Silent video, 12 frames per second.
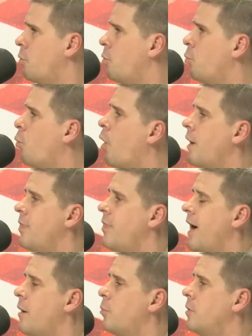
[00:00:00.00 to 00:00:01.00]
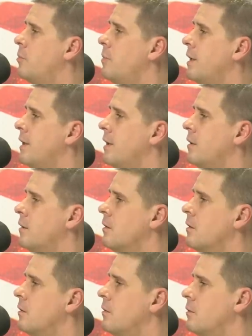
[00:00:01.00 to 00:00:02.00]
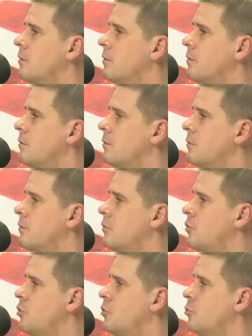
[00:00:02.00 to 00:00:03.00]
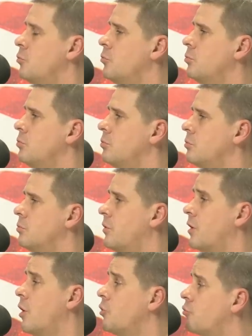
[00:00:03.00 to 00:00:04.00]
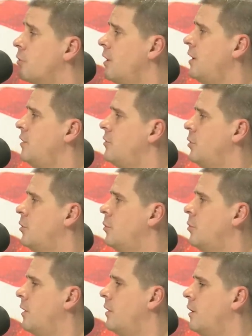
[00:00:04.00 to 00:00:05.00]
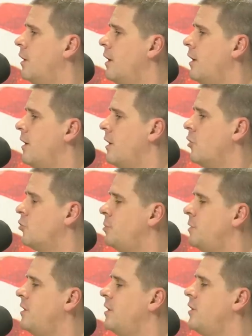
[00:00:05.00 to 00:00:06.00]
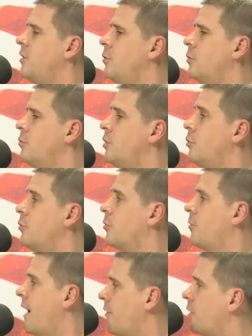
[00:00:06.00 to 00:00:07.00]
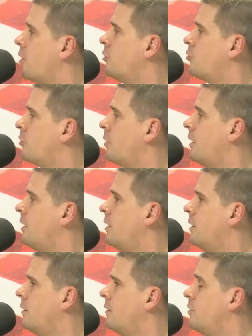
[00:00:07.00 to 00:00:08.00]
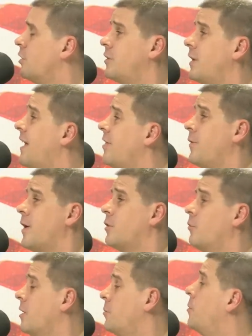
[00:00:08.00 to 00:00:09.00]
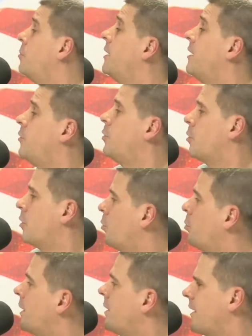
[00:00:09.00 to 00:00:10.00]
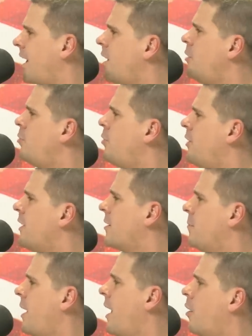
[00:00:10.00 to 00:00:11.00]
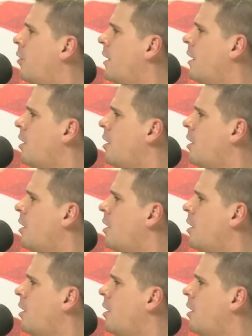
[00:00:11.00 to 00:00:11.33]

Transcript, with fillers: what that would mean to the country, to LGBTQ youth around the country? Just A, the fact you're running, but B, if you were to win. Like, how do you think about